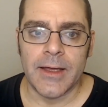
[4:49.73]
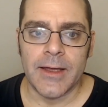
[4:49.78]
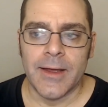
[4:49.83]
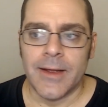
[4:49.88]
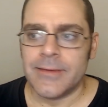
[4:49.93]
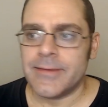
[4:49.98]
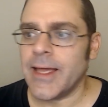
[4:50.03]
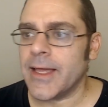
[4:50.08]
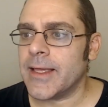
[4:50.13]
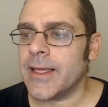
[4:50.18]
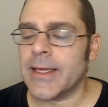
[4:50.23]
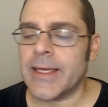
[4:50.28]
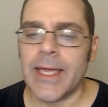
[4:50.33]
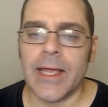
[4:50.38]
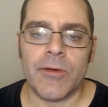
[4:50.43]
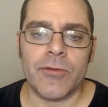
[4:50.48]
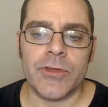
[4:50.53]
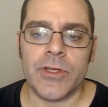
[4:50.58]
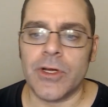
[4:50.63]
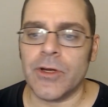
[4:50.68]
taking
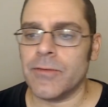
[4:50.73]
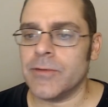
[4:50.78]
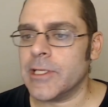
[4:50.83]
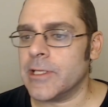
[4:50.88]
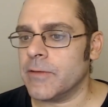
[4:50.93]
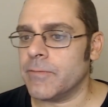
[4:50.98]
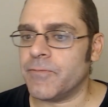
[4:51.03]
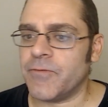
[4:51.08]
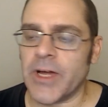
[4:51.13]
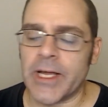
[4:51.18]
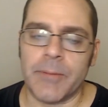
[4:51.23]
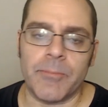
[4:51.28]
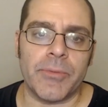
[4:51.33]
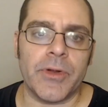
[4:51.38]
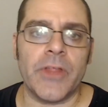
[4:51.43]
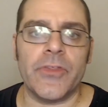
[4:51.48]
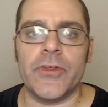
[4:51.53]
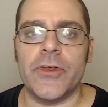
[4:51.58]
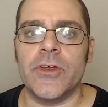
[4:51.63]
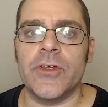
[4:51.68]
care of their little fucking
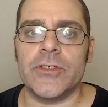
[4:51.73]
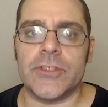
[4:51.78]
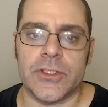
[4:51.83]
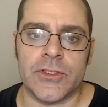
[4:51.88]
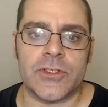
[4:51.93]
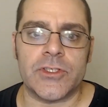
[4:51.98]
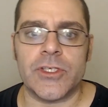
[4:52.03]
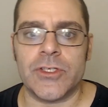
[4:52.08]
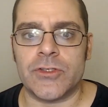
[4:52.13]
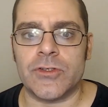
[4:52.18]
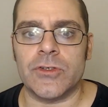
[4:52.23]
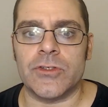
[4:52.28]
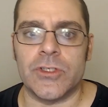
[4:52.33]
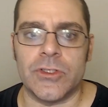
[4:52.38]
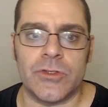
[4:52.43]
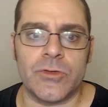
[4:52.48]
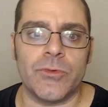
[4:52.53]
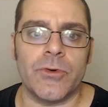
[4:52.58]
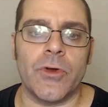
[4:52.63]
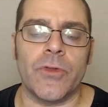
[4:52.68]
brothers and sisters and
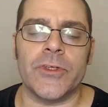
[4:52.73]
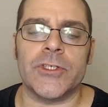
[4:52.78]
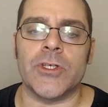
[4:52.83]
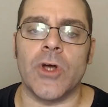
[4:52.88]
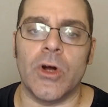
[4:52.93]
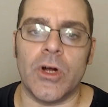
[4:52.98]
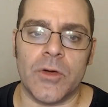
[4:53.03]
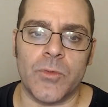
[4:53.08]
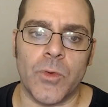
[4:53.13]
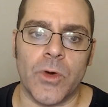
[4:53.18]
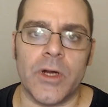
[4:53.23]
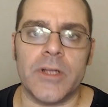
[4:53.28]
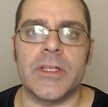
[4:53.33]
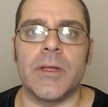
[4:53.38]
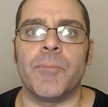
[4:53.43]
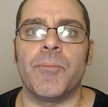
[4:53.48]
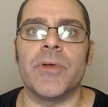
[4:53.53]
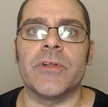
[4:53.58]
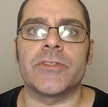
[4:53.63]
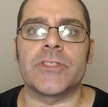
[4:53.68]
doing all this hard work
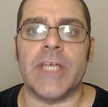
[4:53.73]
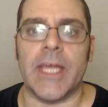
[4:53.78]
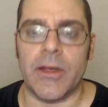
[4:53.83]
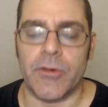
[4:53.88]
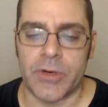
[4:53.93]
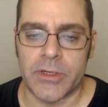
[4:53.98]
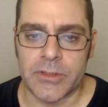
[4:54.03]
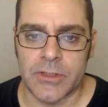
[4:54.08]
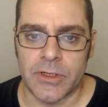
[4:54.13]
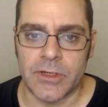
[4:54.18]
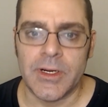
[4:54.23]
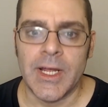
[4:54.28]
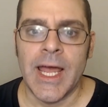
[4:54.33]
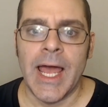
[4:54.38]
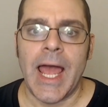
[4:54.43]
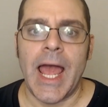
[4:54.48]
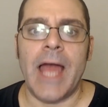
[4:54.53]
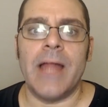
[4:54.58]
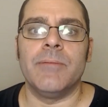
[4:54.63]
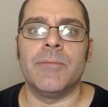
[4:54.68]
that builds character
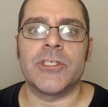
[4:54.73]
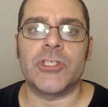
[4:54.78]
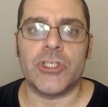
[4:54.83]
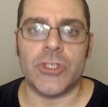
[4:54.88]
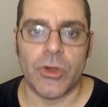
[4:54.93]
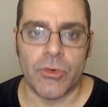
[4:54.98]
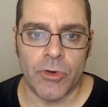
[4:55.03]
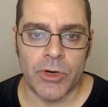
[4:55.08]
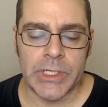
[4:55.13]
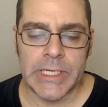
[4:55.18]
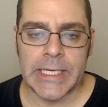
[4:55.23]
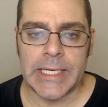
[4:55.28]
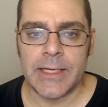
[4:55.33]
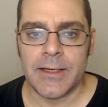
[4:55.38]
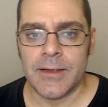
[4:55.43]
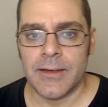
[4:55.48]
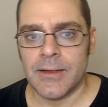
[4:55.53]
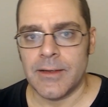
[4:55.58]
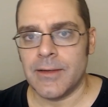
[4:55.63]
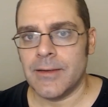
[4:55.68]
and maturity.
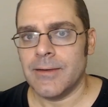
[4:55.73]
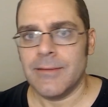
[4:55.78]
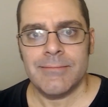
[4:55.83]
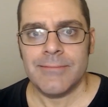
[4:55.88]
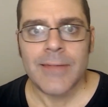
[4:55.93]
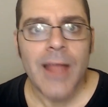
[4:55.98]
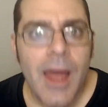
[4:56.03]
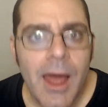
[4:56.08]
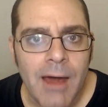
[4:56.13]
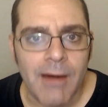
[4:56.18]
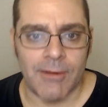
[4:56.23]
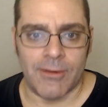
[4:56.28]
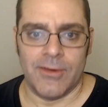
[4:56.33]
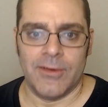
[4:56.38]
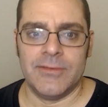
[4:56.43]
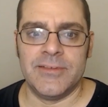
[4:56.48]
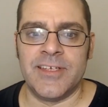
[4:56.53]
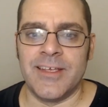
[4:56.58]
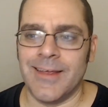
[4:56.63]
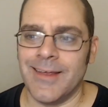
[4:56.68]
No!
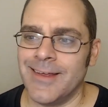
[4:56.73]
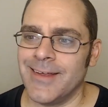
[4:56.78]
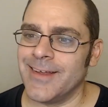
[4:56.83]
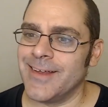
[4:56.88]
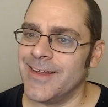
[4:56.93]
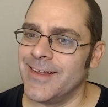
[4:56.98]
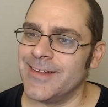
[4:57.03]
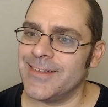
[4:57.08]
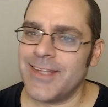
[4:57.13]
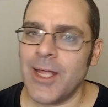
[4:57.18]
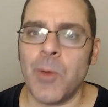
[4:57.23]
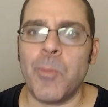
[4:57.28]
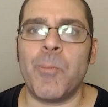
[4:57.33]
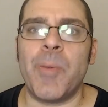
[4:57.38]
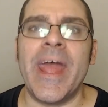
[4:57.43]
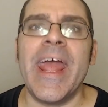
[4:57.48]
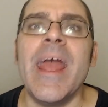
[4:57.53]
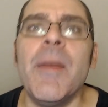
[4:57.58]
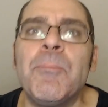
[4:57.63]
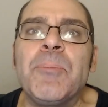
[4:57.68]
They're
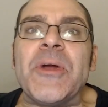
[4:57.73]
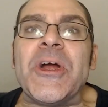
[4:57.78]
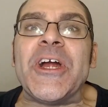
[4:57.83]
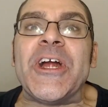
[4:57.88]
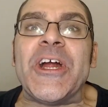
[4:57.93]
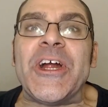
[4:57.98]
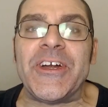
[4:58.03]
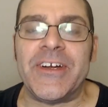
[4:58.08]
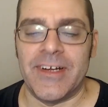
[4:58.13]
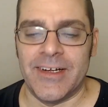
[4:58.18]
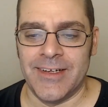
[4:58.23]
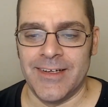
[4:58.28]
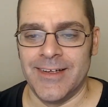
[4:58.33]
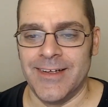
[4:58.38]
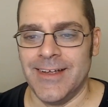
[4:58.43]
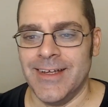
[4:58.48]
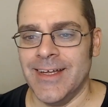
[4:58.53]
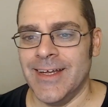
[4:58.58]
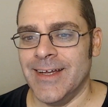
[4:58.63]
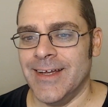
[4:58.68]
pampered!
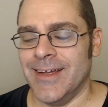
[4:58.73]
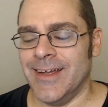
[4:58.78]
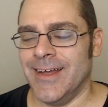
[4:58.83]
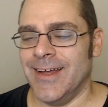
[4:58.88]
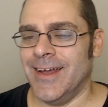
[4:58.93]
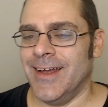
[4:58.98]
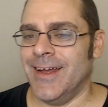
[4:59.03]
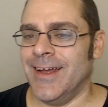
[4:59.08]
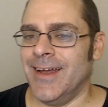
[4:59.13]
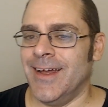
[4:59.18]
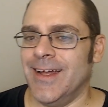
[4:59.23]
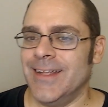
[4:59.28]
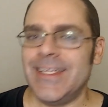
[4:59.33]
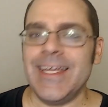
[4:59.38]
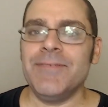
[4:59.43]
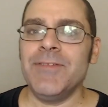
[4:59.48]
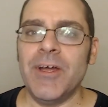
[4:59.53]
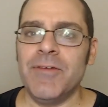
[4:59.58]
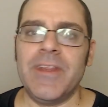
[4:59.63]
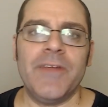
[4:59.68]
They
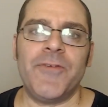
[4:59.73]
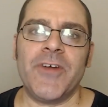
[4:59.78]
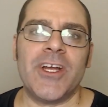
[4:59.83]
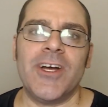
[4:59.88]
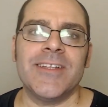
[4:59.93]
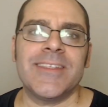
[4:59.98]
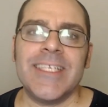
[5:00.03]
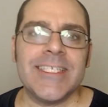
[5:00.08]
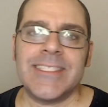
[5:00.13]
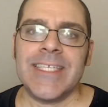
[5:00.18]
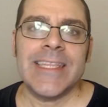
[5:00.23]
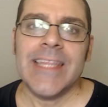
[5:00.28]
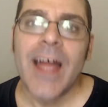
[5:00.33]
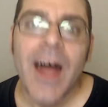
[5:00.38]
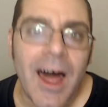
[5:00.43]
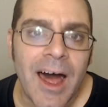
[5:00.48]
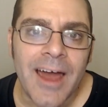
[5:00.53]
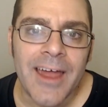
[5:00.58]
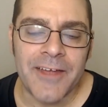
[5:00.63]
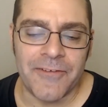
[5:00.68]
have no difficulties in
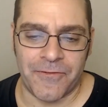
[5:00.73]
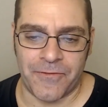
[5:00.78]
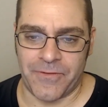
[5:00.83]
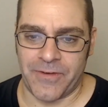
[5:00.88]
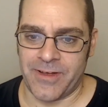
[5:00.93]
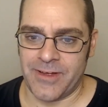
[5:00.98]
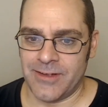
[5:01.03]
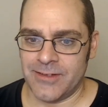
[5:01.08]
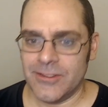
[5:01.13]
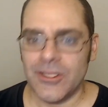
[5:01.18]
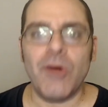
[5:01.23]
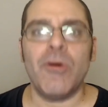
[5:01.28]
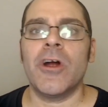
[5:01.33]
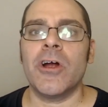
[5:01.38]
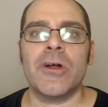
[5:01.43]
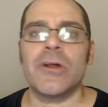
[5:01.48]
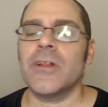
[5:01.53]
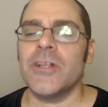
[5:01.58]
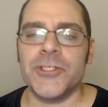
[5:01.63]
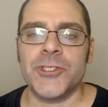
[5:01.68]
life. No
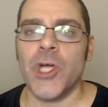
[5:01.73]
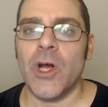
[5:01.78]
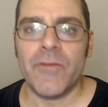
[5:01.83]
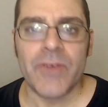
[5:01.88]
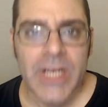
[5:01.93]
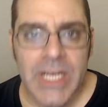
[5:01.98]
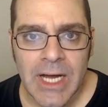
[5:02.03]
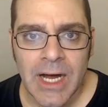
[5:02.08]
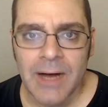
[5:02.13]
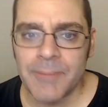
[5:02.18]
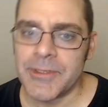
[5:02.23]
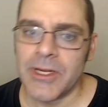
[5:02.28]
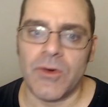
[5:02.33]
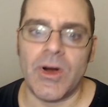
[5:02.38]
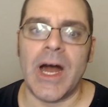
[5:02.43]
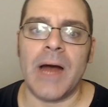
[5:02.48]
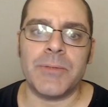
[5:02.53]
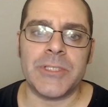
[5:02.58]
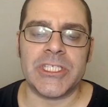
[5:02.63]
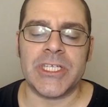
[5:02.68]
hurdles to overcome, no
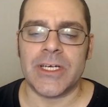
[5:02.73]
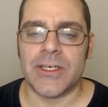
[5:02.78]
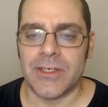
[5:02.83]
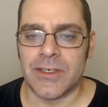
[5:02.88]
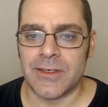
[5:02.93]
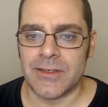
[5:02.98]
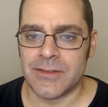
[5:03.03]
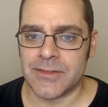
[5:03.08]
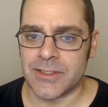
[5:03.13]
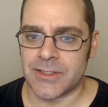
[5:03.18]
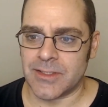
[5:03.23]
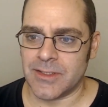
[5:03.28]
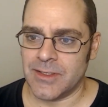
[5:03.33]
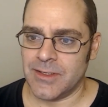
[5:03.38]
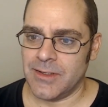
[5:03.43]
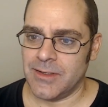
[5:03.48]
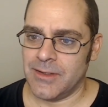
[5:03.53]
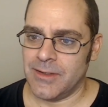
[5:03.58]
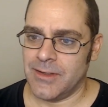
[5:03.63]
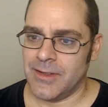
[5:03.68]
obstacles.
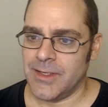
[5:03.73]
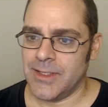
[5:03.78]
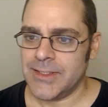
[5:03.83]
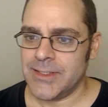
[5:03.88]
They